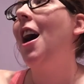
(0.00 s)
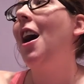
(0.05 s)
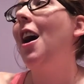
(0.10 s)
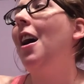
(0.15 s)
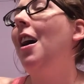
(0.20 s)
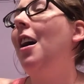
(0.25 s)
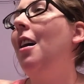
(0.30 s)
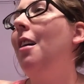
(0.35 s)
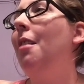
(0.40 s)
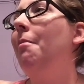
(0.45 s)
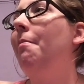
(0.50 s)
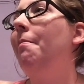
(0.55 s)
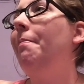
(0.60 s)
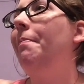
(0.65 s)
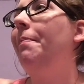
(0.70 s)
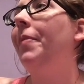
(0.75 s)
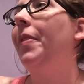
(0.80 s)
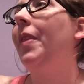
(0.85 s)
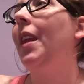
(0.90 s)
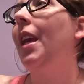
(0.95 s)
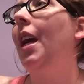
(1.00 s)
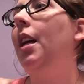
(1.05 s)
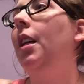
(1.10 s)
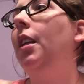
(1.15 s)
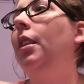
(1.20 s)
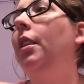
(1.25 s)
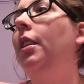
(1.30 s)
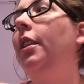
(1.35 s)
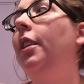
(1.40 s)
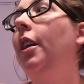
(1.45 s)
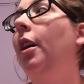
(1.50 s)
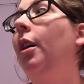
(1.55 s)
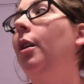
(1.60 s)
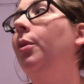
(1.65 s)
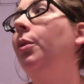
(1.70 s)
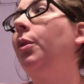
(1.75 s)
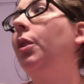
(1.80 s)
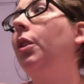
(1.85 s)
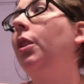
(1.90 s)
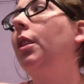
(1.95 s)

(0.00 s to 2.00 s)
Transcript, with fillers: Um, so